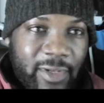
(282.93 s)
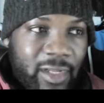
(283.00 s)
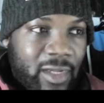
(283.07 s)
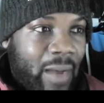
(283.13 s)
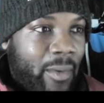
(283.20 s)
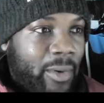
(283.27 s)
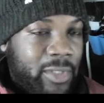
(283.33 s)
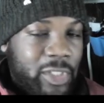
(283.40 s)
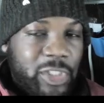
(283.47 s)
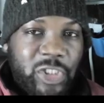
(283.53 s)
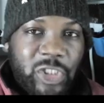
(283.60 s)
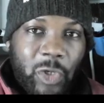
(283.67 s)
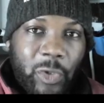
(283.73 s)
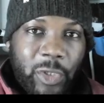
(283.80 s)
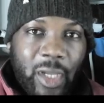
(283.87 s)
I want to
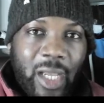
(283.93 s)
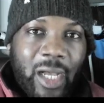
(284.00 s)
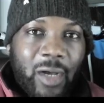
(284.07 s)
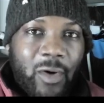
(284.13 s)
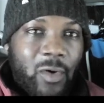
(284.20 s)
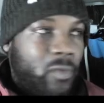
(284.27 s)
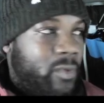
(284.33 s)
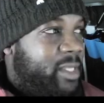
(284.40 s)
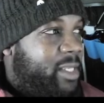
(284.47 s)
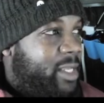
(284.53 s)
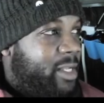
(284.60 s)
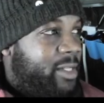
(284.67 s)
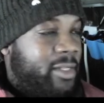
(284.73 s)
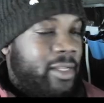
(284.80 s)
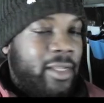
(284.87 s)
show you how we
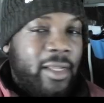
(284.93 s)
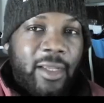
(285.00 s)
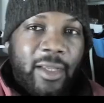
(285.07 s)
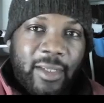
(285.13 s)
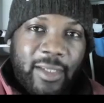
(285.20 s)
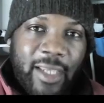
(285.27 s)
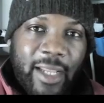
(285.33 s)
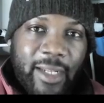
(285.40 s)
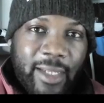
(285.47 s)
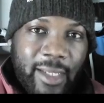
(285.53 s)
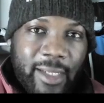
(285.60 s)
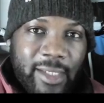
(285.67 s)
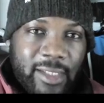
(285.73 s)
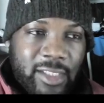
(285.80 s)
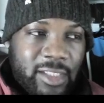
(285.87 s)
can get
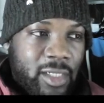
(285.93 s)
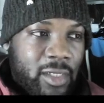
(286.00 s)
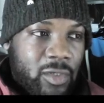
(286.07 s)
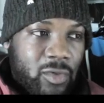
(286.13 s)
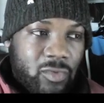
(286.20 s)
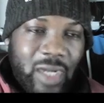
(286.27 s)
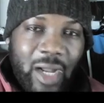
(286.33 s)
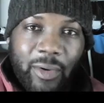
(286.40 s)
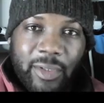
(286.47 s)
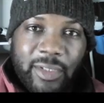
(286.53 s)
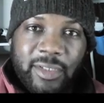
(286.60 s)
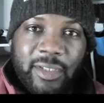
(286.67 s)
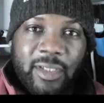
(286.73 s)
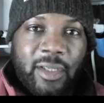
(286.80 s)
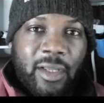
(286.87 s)
these routes
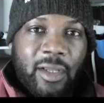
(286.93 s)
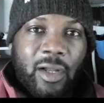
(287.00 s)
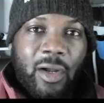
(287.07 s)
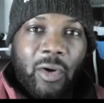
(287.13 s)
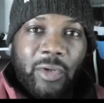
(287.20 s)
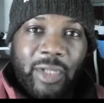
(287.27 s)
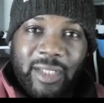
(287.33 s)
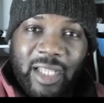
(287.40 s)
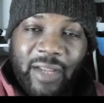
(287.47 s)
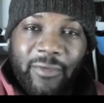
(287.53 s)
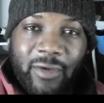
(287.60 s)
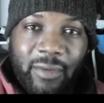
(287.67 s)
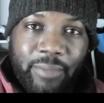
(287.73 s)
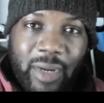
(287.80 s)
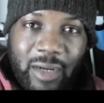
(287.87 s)
or the
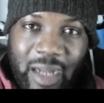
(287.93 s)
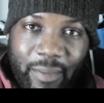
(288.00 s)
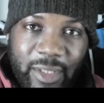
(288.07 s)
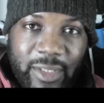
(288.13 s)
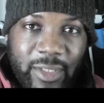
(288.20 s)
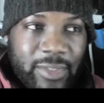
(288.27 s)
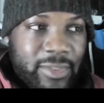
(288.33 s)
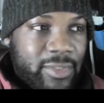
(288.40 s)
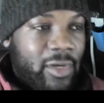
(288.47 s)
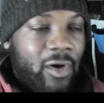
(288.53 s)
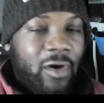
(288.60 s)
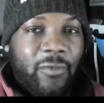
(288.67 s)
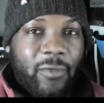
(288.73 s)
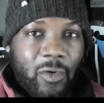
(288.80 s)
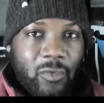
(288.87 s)
different parameters of
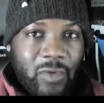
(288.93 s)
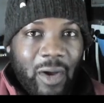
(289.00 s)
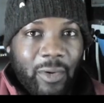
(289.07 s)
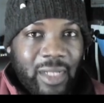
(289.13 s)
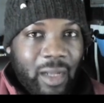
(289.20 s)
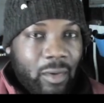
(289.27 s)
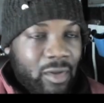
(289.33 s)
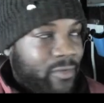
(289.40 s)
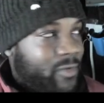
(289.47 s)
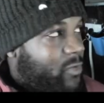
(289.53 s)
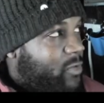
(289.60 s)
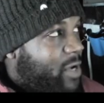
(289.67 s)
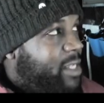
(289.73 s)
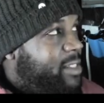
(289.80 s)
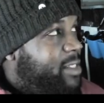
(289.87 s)
our route that we've
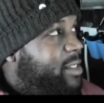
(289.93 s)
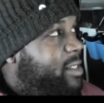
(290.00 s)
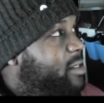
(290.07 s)
created.